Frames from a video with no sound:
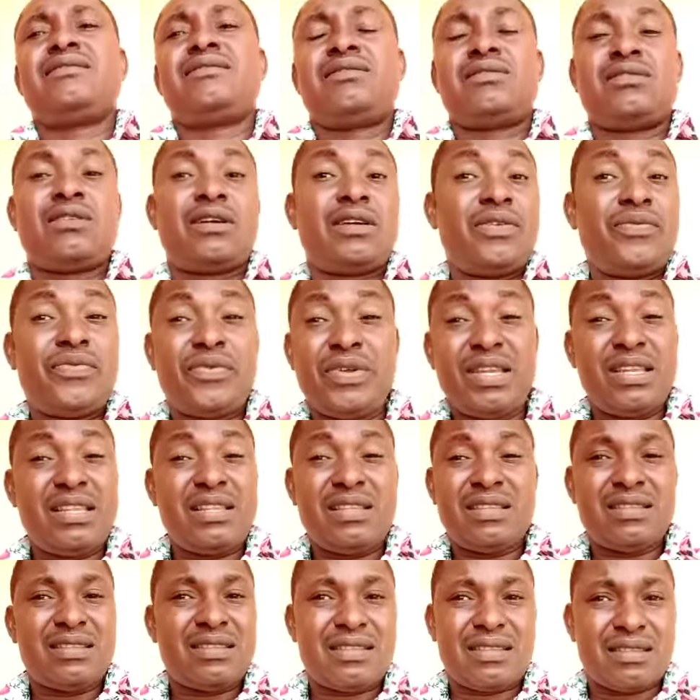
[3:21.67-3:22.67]
or even
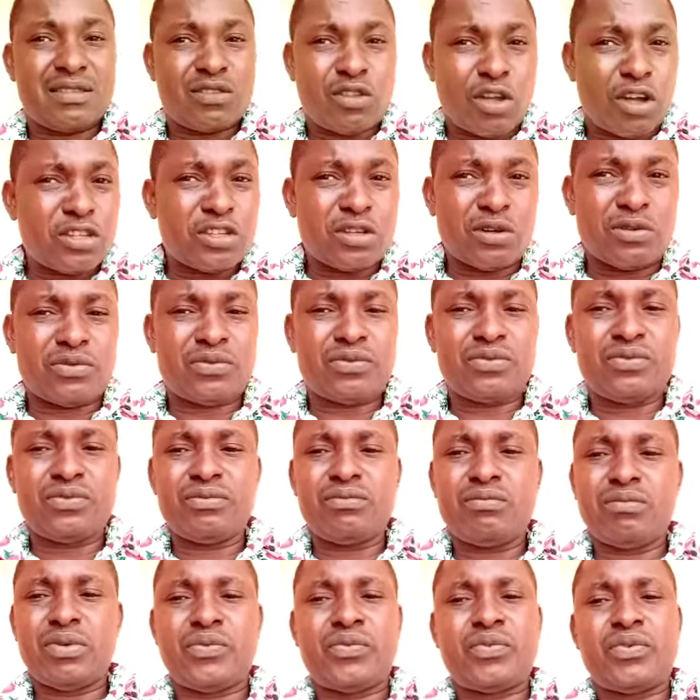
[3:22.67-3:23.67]
thought of
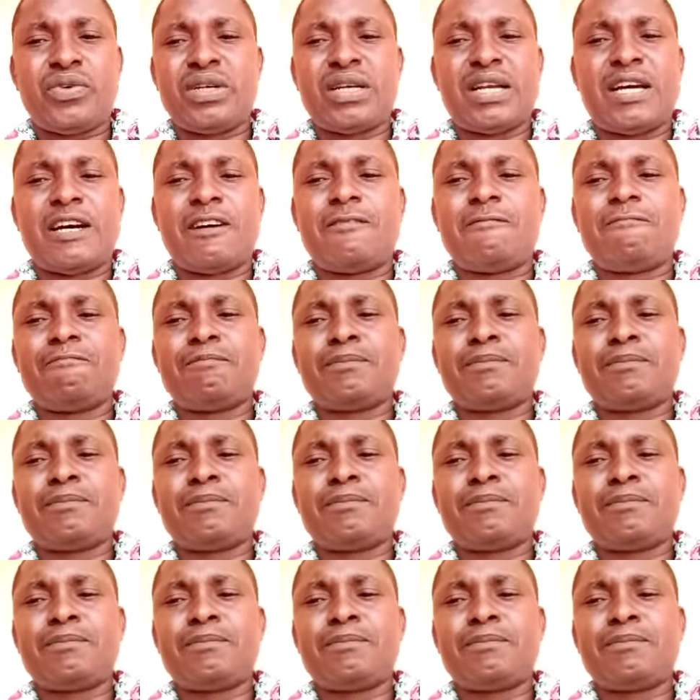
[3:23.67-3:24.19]
before now.